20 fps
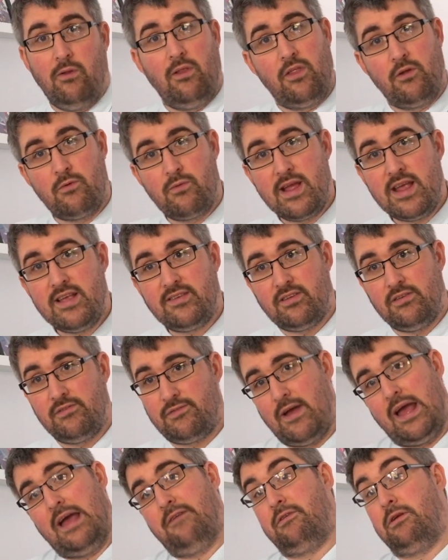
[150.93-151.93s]
Now the reason
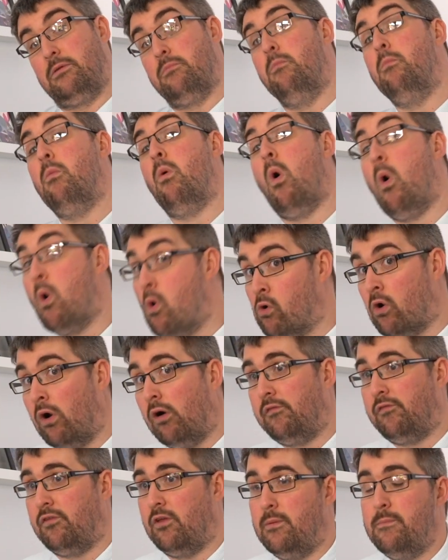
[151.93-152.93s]
for having more
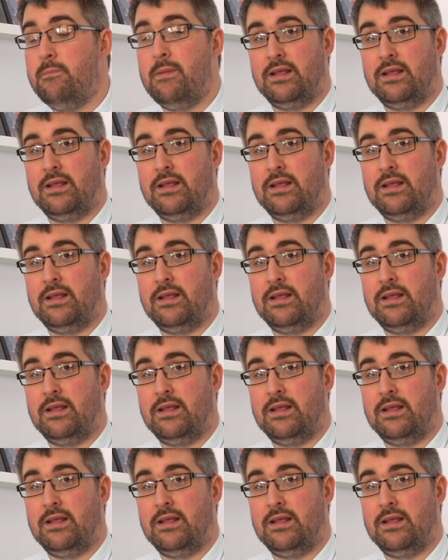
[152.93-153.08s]
of them